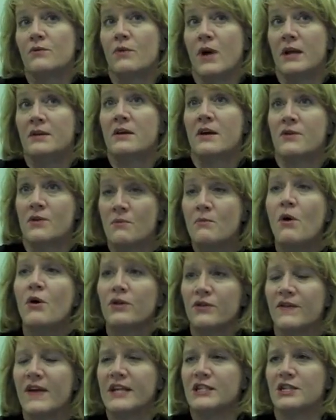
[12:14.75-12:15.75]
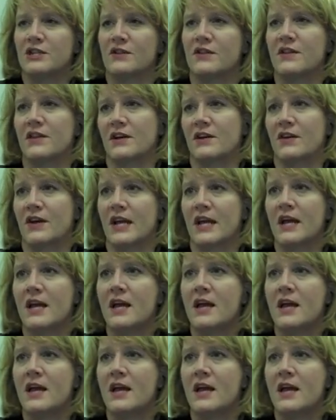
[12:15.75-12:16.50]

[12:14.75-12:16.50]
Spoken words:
another motivation theory.